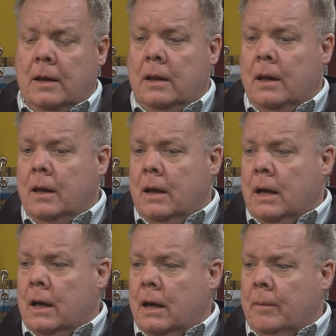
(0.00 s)
And
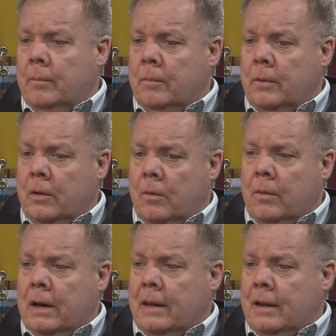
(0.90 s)
um, you know
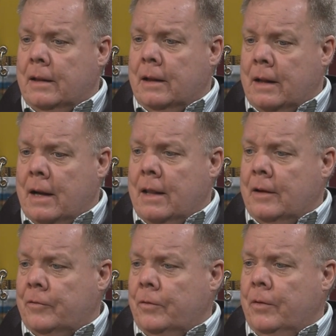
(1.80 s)
what, I think a lot of
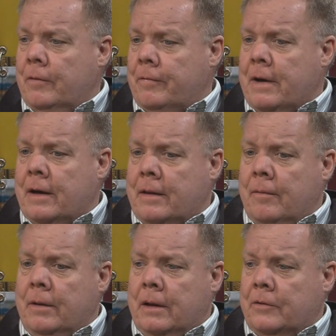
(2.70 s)
that's due to the fact
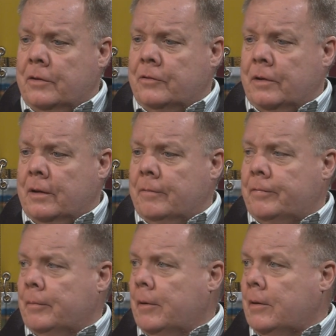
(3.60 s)
that we get such a lift
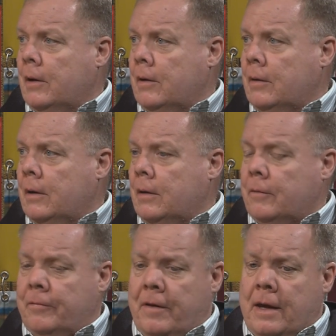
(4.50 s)
from our, our,
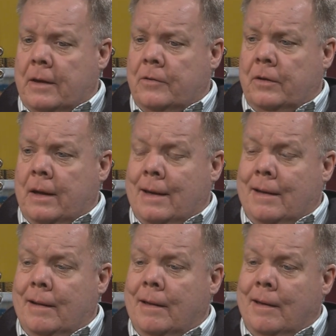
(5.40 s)
our fans,
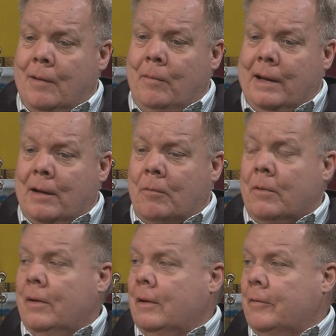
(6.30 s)
and we get a
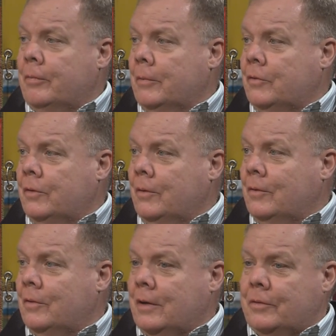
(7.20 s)
real lift from the
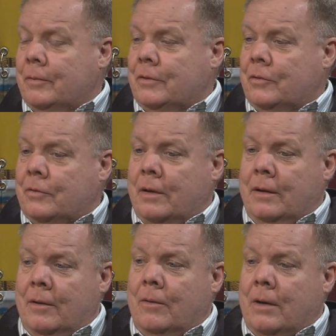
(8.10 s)
student section, which is,
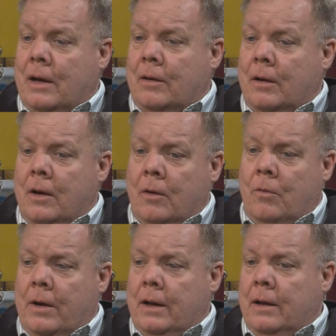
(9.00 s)
you know, got
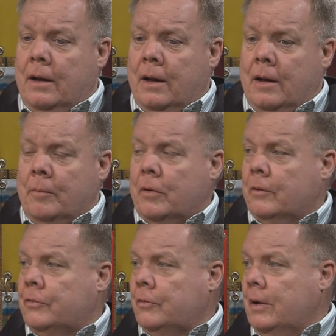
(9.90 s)
quite a, a number
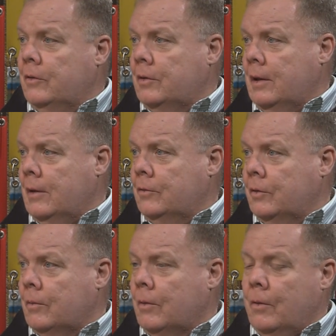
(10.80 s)
of straight sellouts
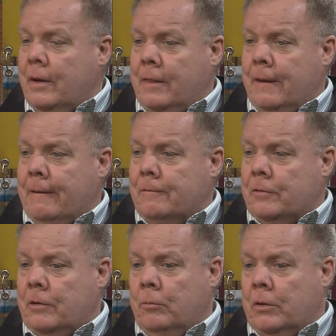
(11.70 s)
in a row. I think
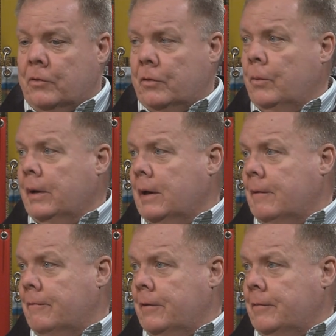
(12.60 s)
it's we're zeroing in
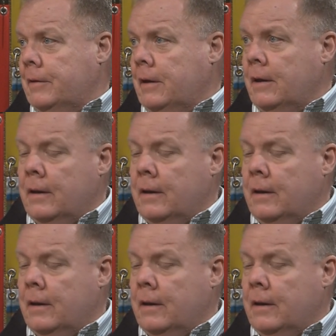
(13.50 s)
on fifty.